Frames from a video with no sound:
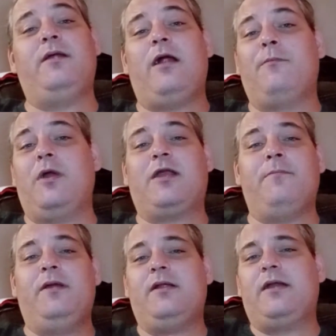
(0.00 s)
I'm
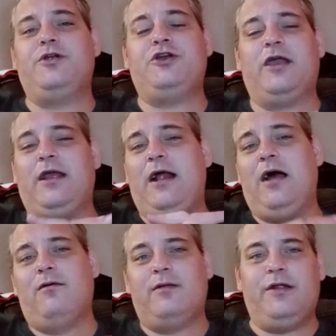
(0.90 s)
recommending it. Check it
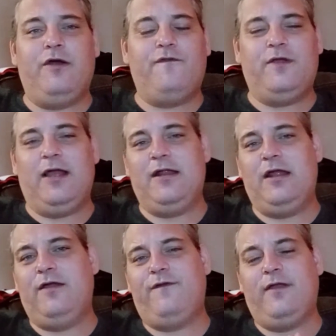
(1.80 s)
out. You know, if you
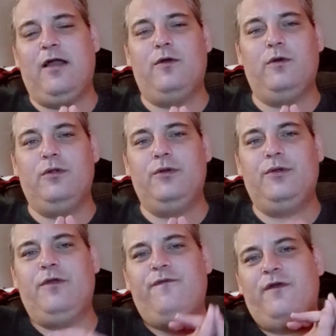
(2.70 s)
got if you got
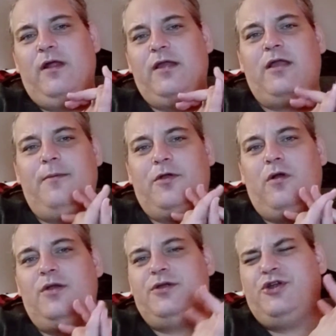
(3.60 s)
Hulu, you feel like you come
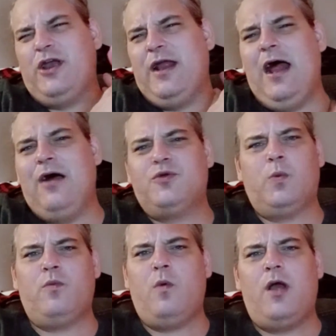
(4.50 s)
across it, check it out. It's
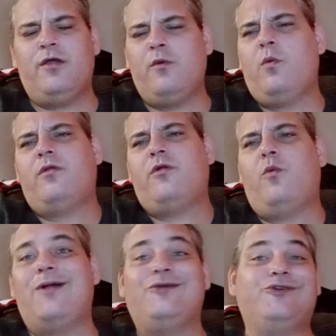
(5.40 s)
worth it's worth your
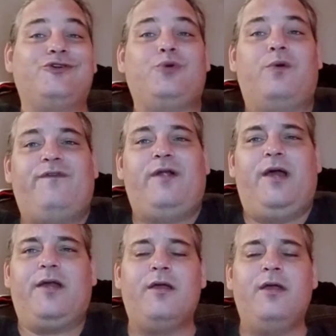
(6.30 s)
watch. It's a short
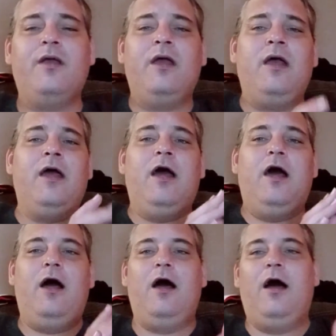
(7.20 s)
flick.
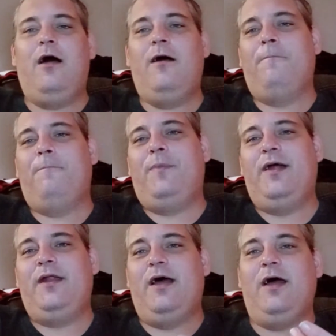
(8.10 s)
Uh,
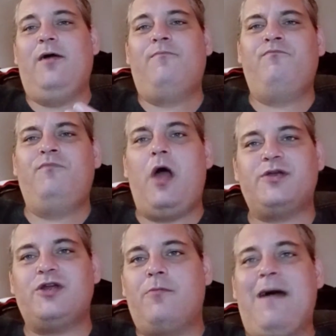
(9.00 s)
but uh, no,
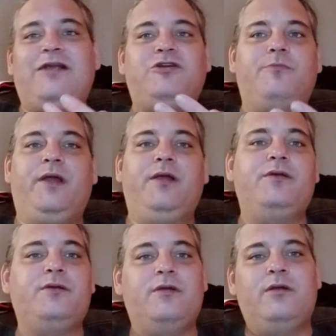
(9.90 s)
it's no
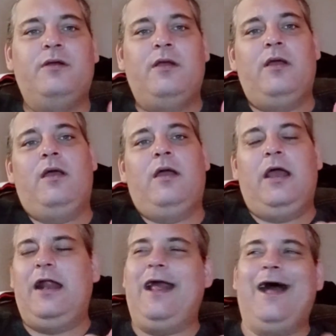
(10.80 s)
masterpiece.
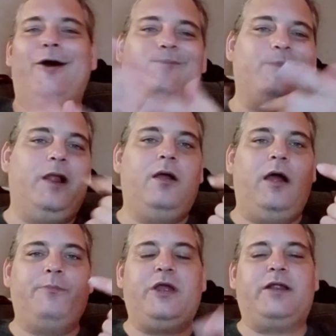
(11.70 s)
Anyhow,
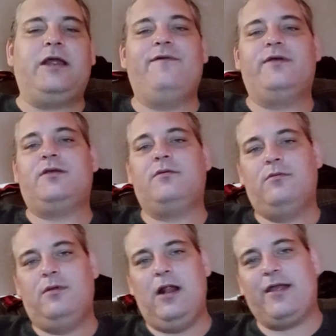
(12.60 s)
I'm Jake Davis,
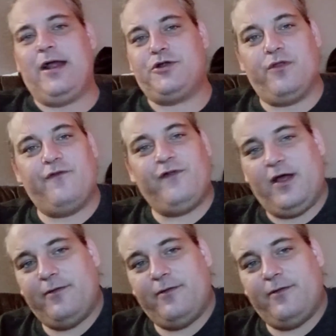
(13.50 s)
and I'll catch you on the fly.